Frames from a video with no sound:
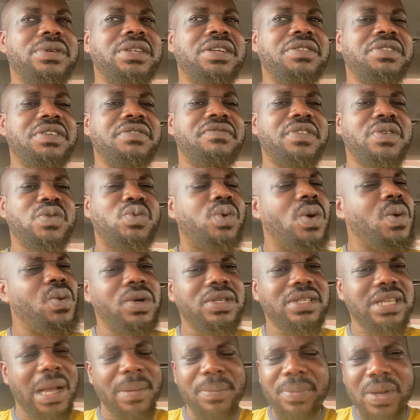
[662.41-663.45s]
in Rivers, what
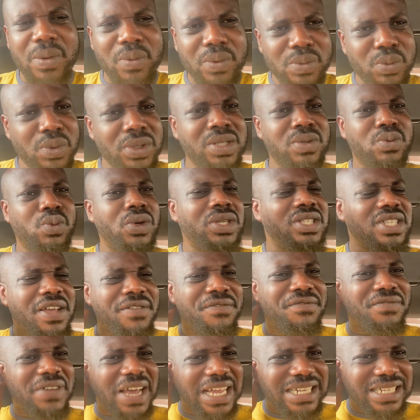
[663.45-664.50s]
was happening? Was there
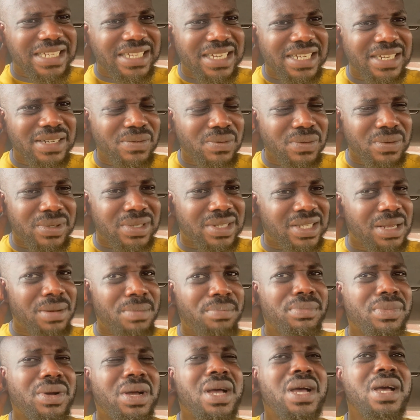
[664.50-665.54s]
fighting? Was there,
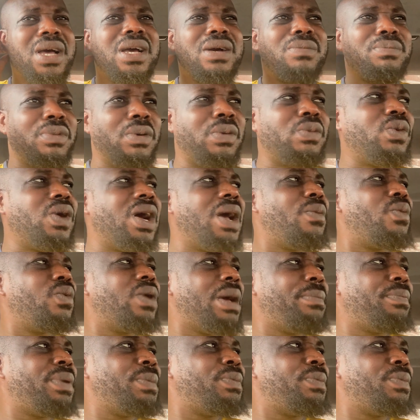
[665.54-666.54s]
but was